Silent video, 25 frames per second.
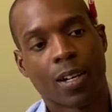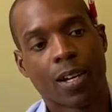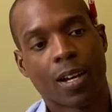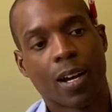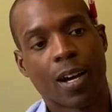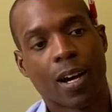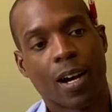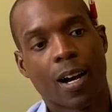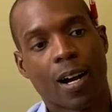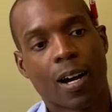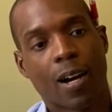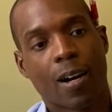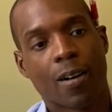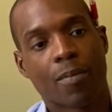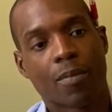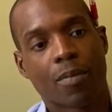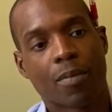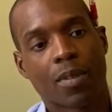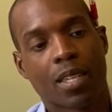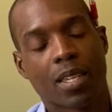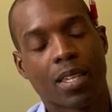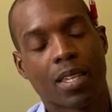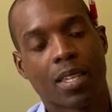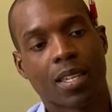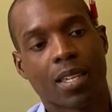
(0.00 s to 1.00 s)

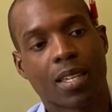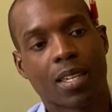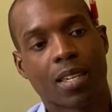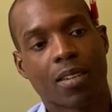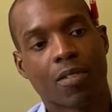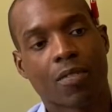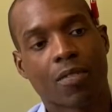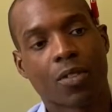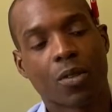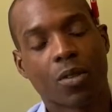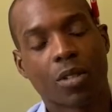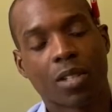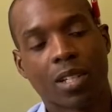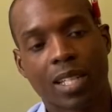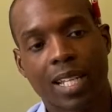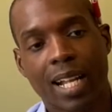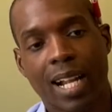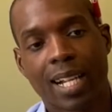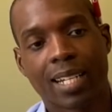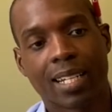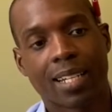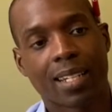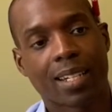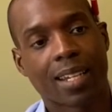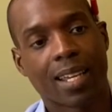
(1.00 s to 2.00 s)
if you look at
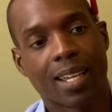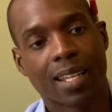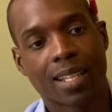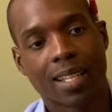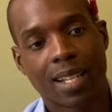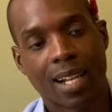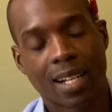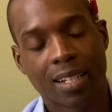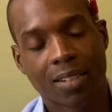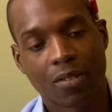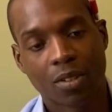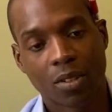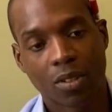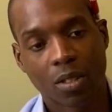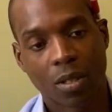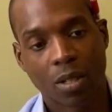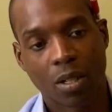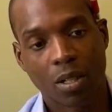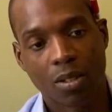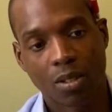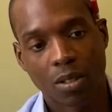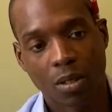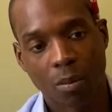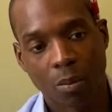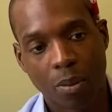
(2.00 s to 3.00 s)
it kind of on
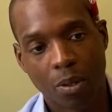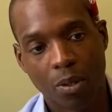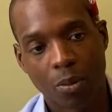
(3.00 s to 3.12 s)
a